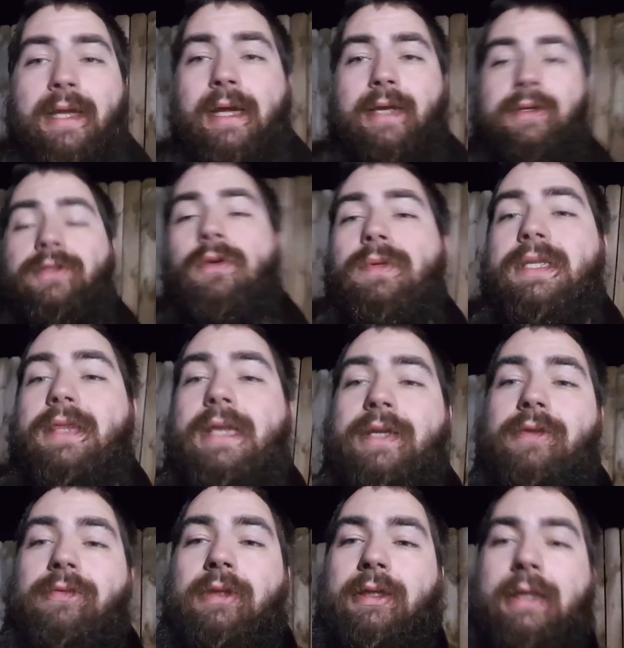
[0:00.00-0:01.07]
And as always, thank
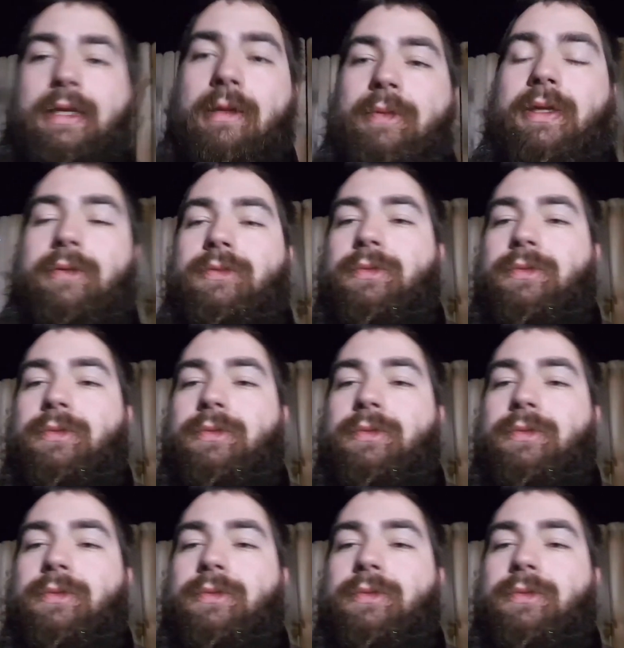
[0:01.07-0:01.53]
you for liking, commenting, and